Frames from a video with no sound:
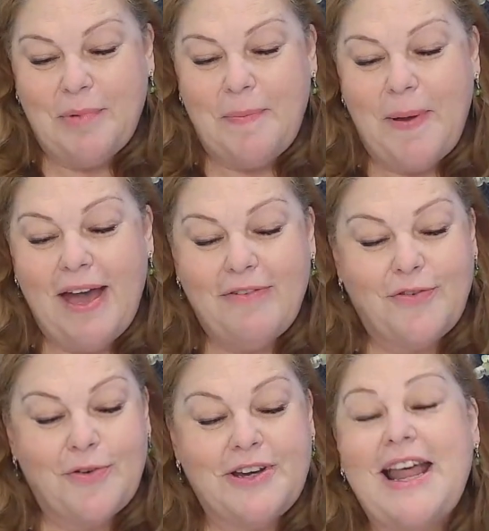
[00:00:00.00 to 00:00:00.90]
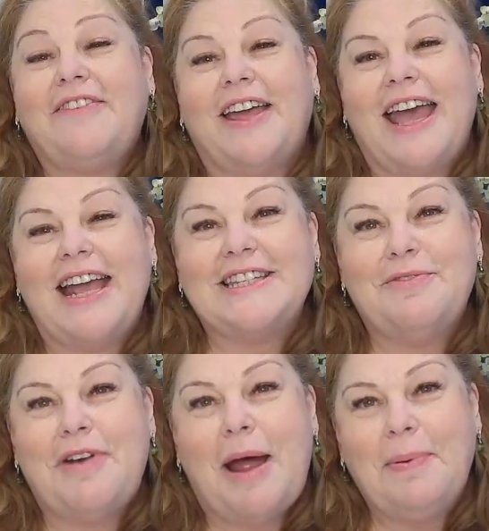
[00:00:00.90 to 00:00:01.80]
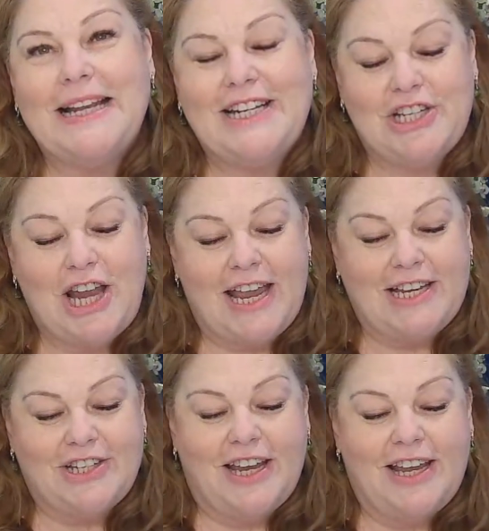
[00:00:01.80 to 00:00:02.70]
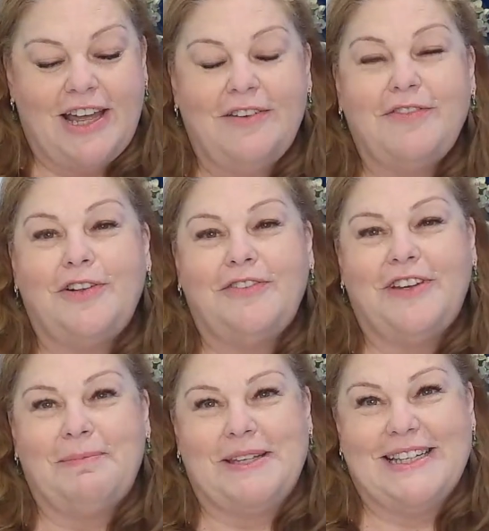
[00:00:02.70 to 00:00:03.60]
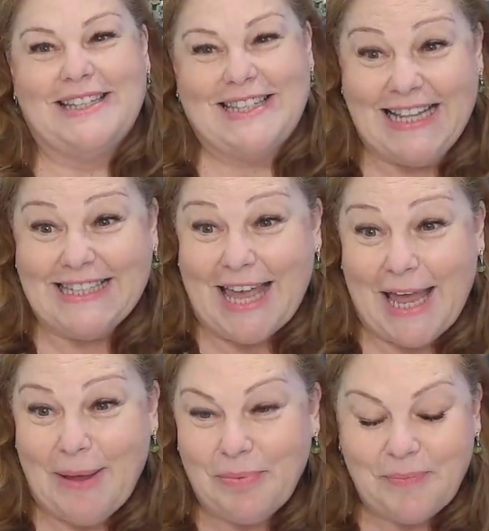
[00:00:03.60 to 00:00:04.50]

prepare for and navigate the rapidly changing and evolving business landscape.